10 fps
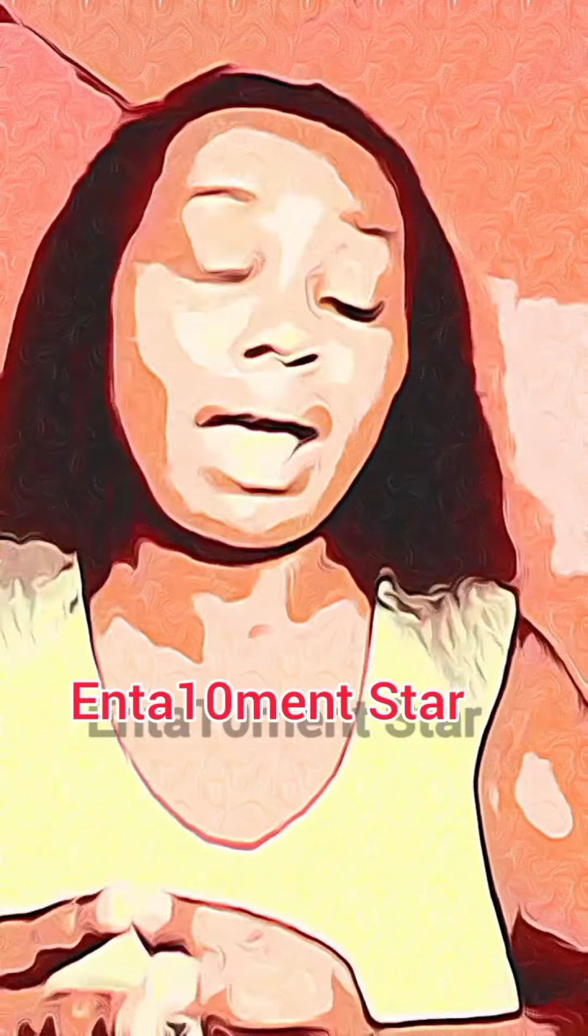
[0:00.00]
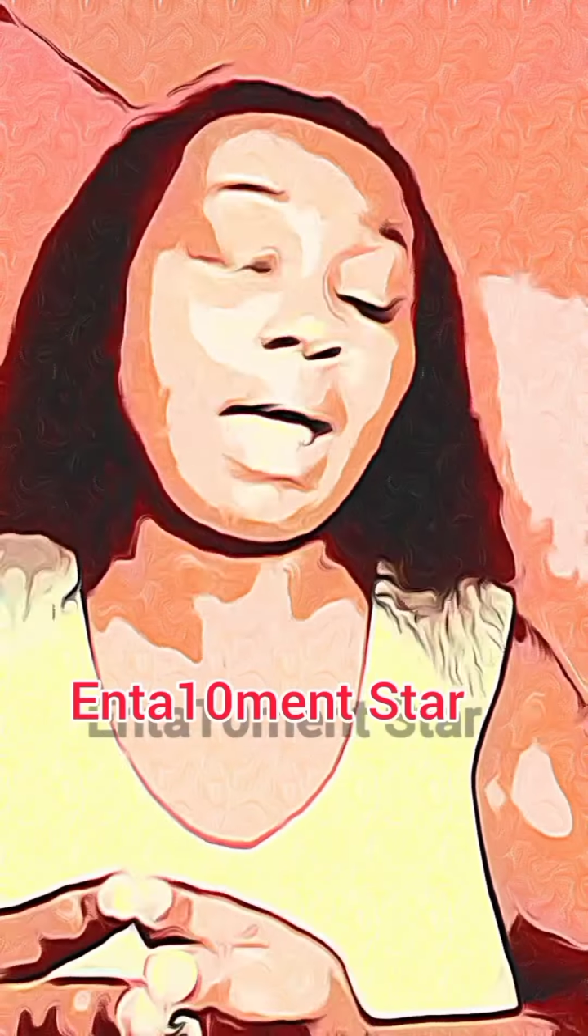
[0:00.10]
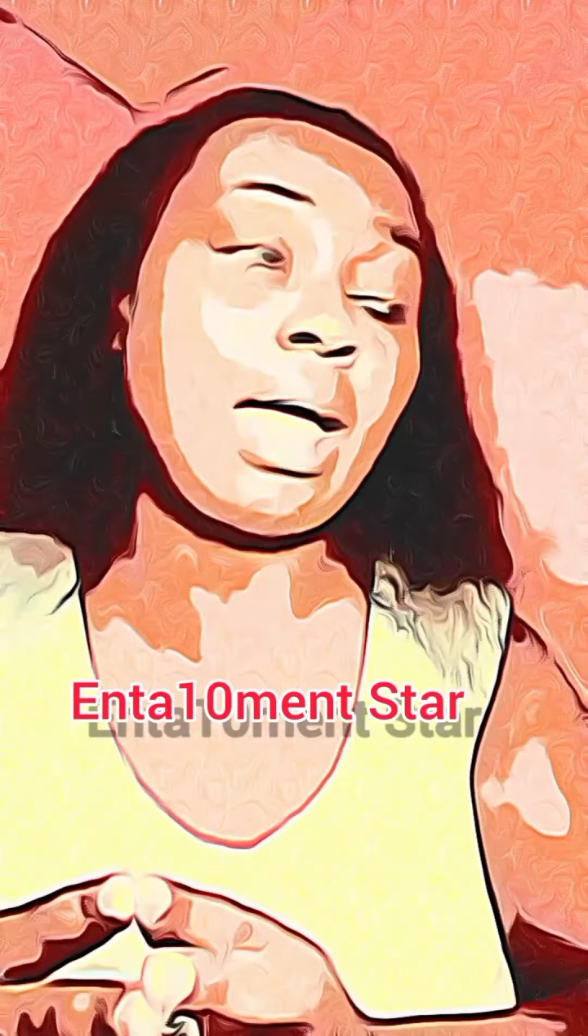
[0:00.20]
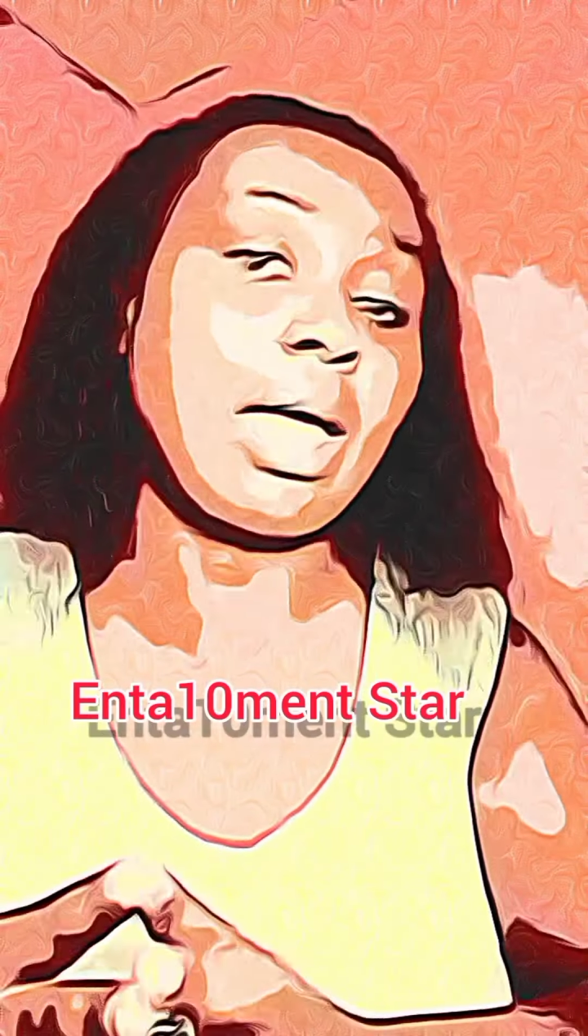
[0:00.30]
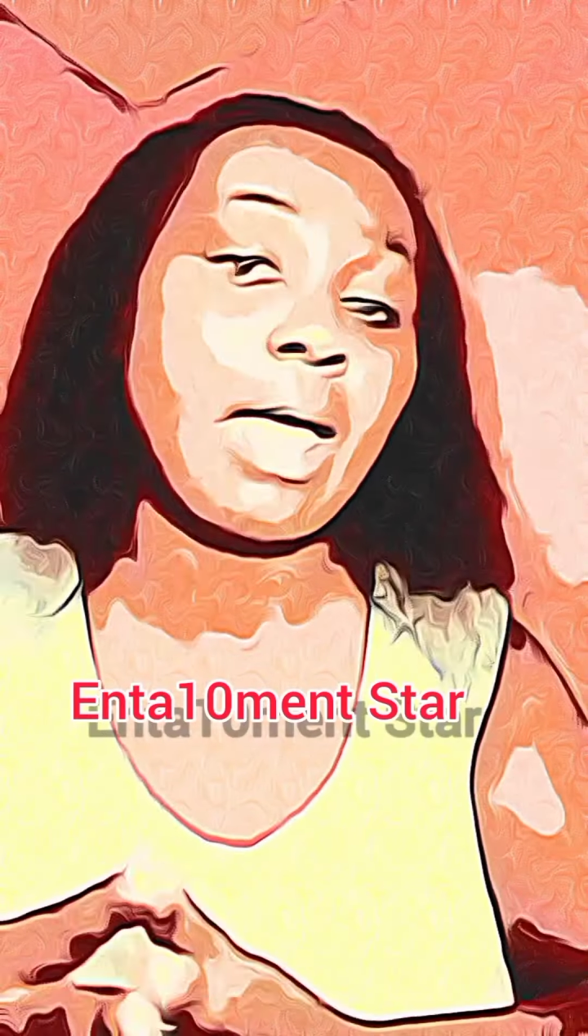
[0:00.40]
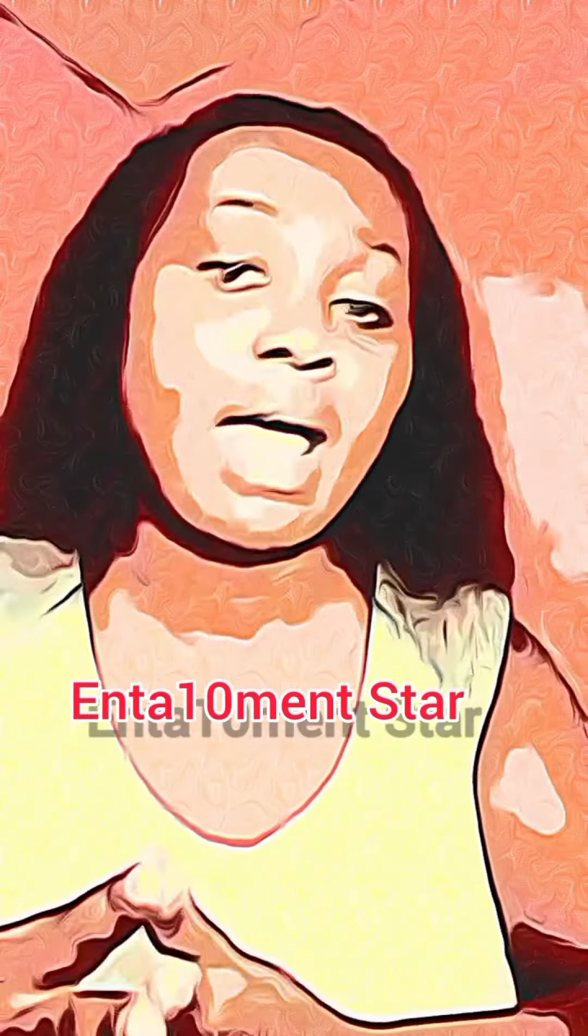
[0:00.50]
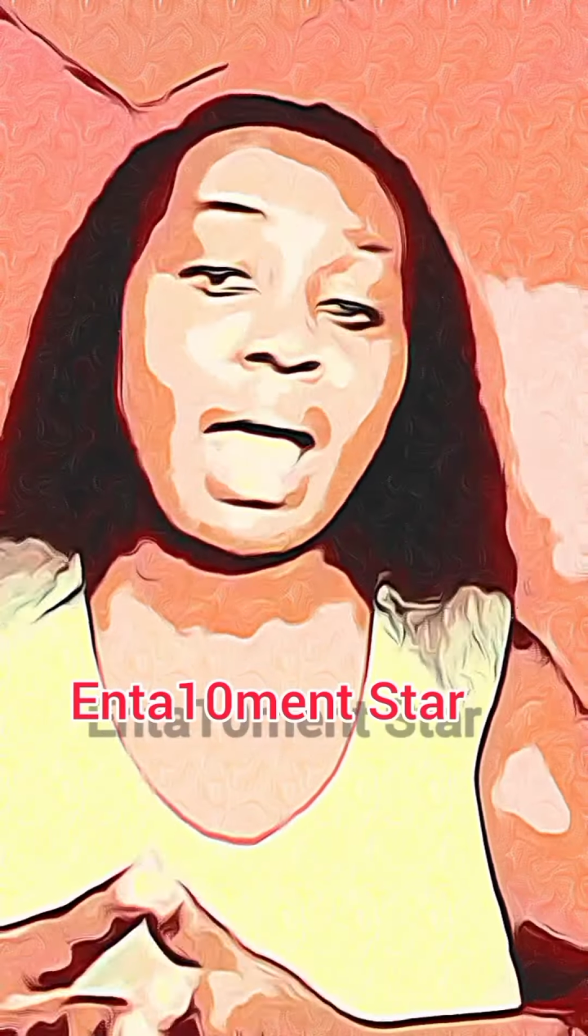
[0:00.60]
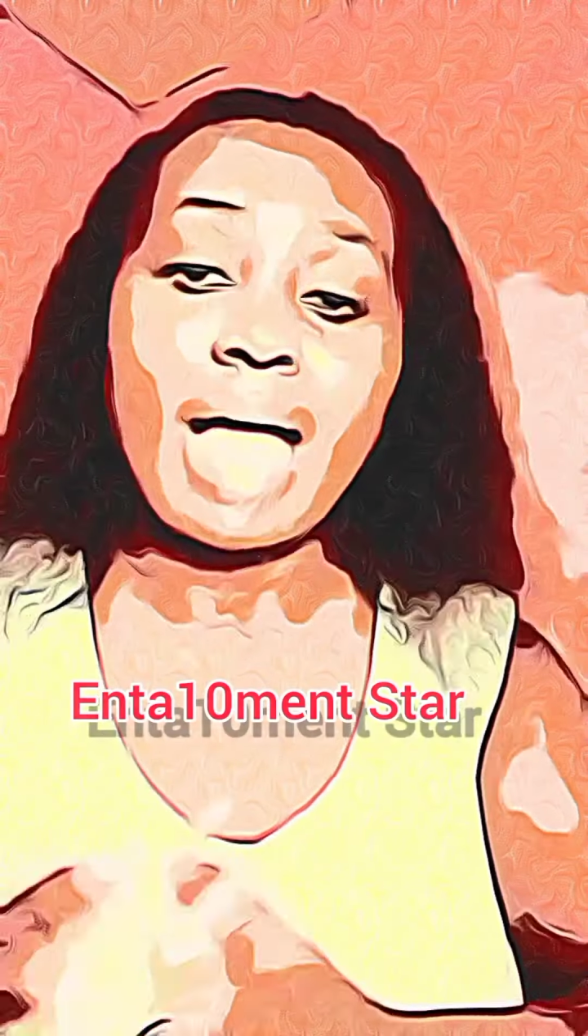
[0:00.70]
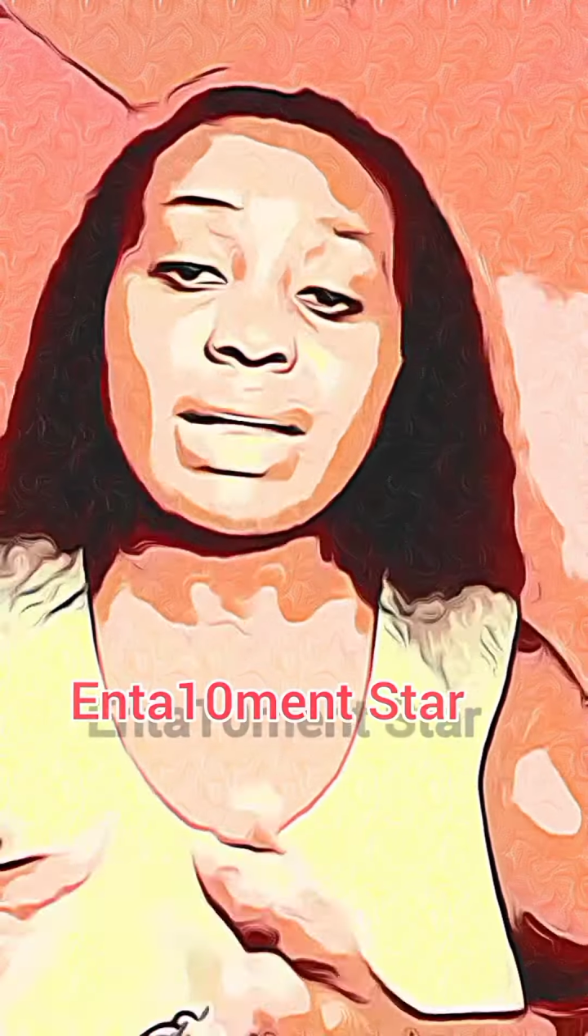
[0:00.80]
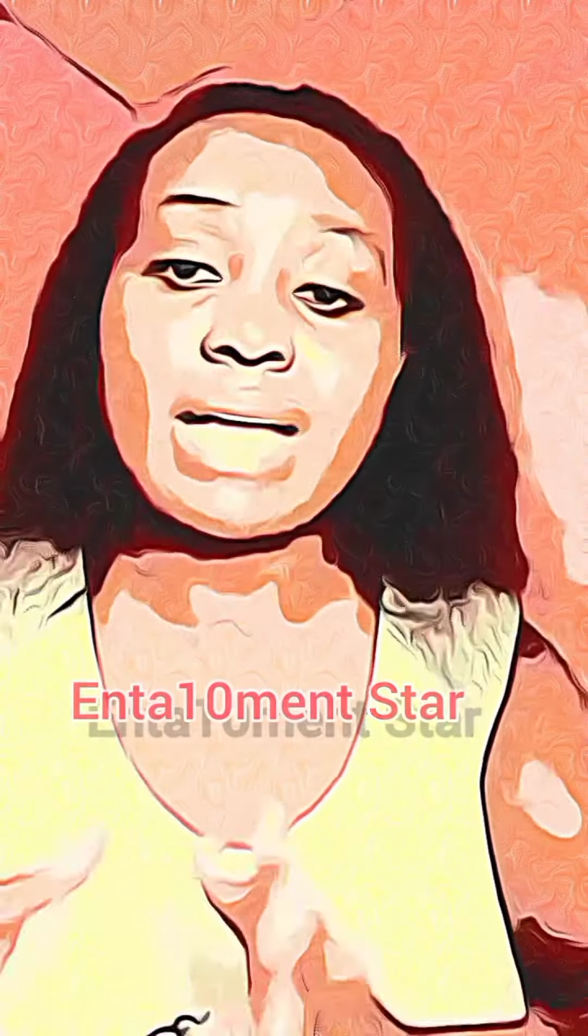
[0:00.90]
And then
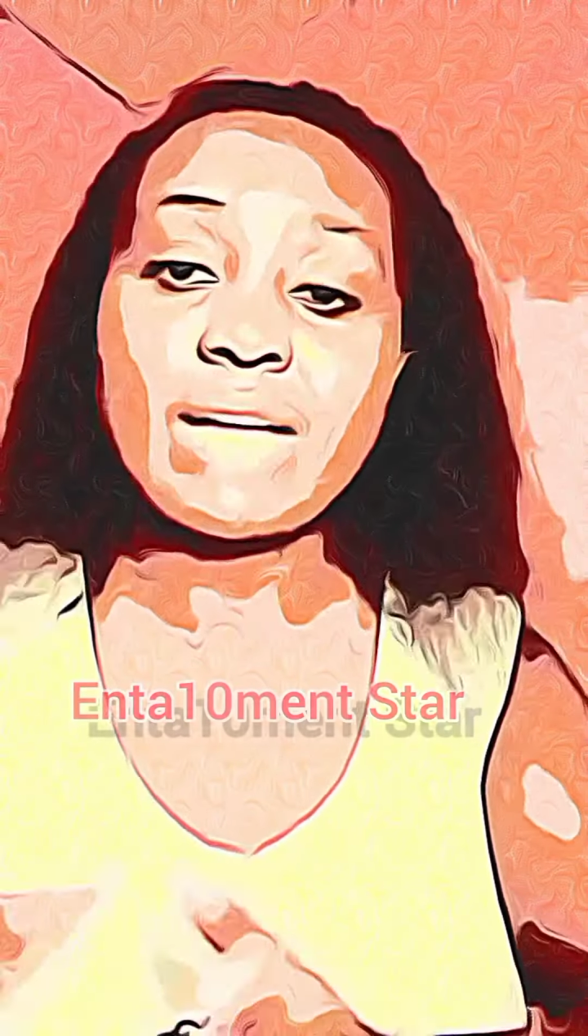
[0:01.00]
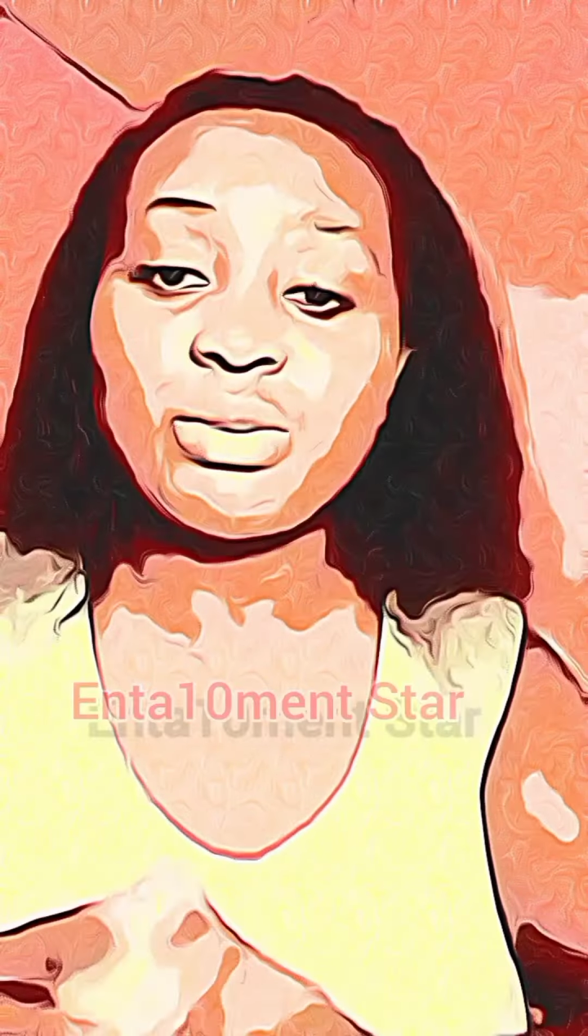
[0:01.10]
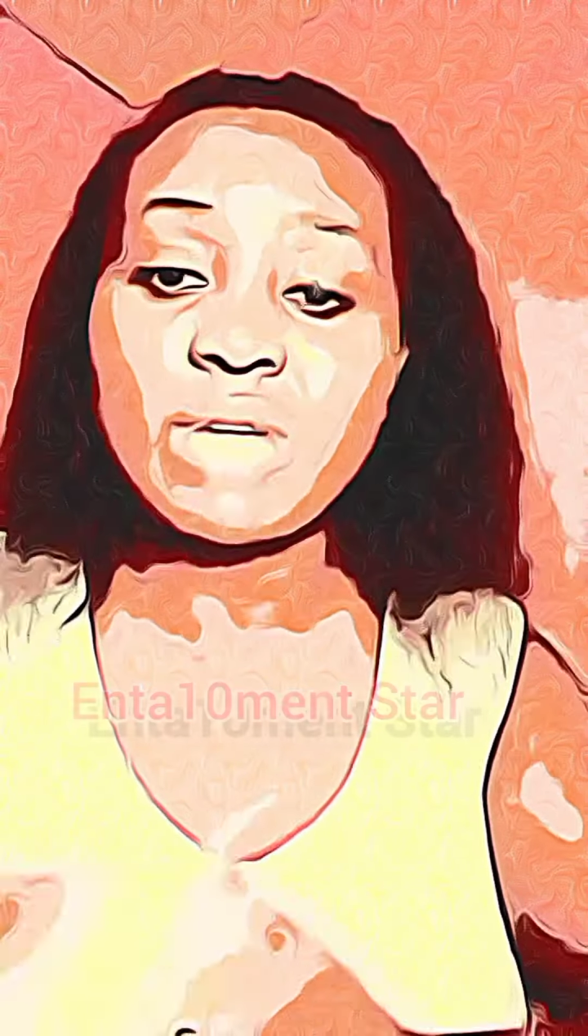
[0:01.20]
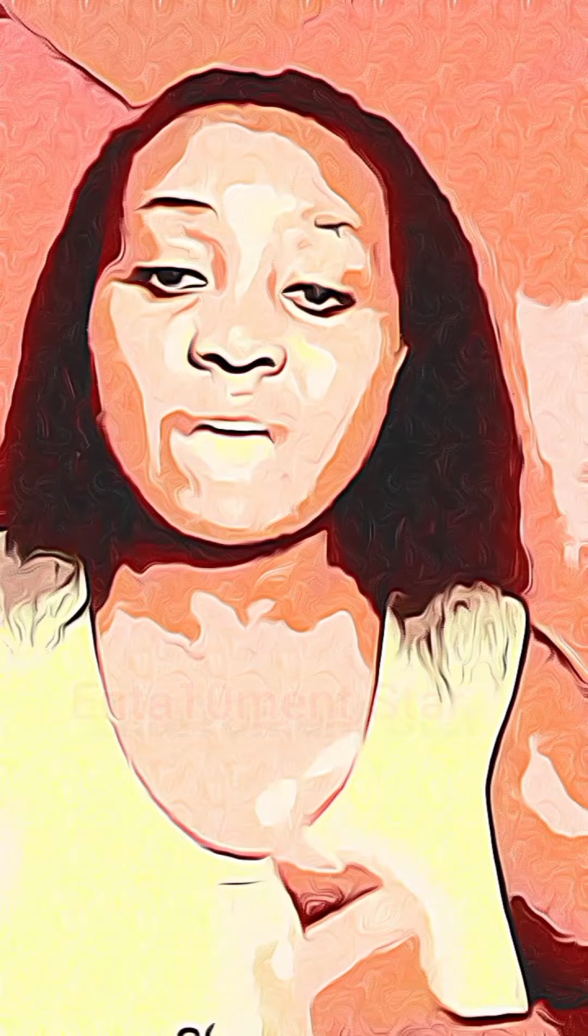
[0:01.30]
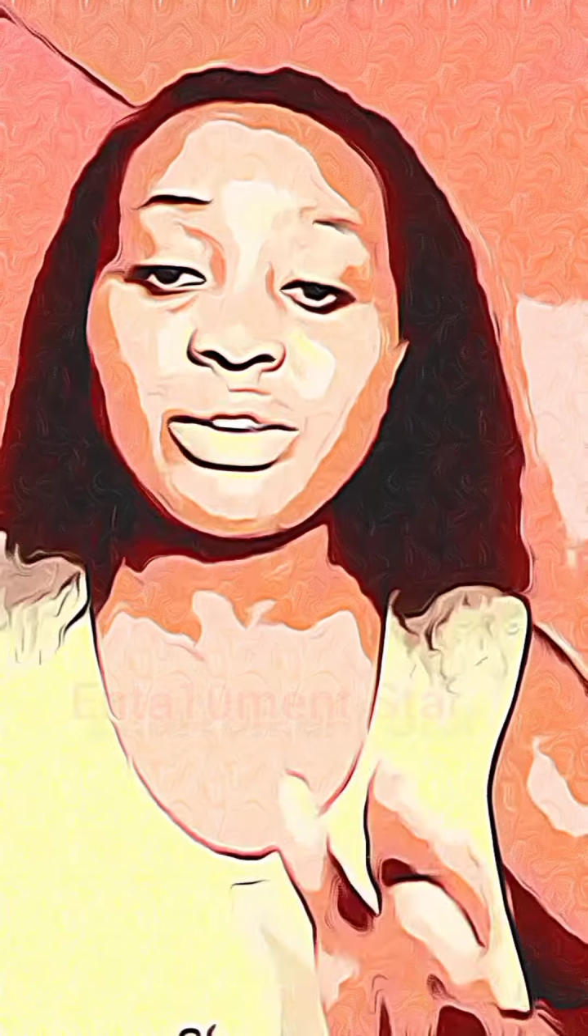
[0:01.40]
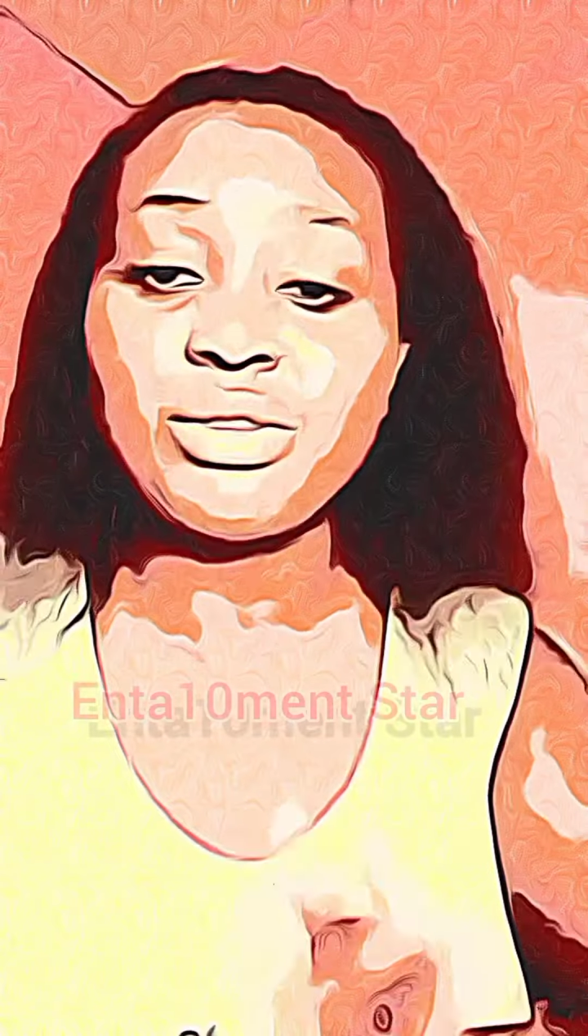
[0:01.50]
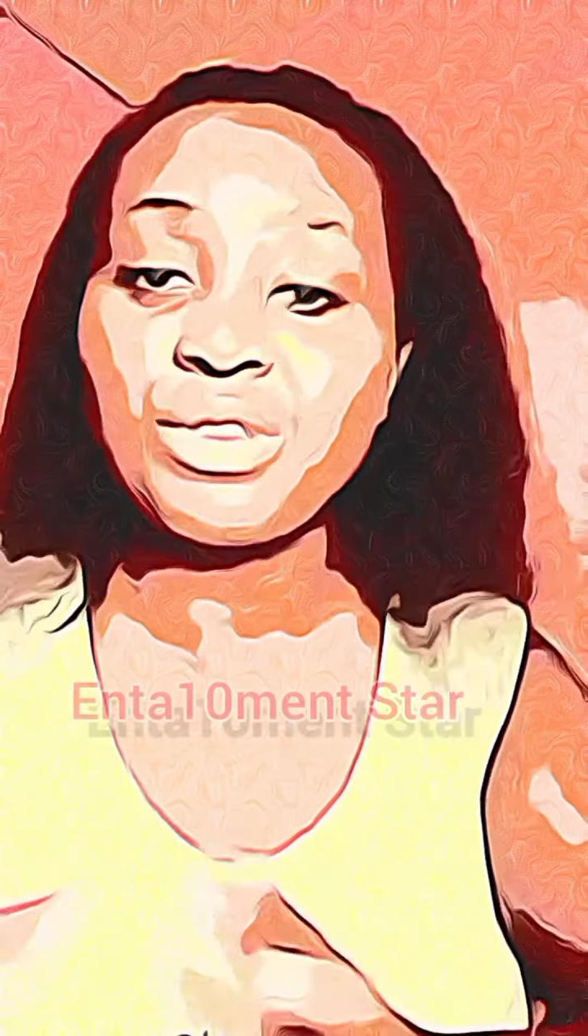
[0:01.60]
you